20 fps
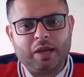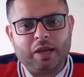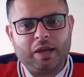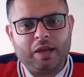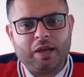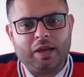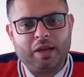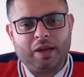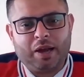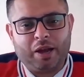
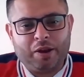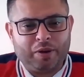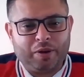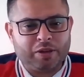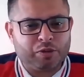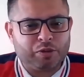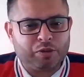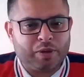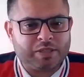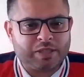I
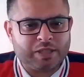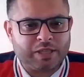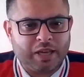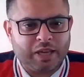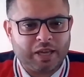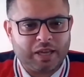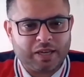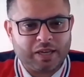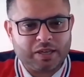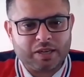graduated
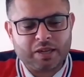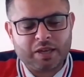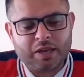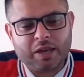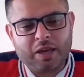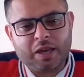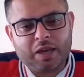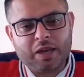in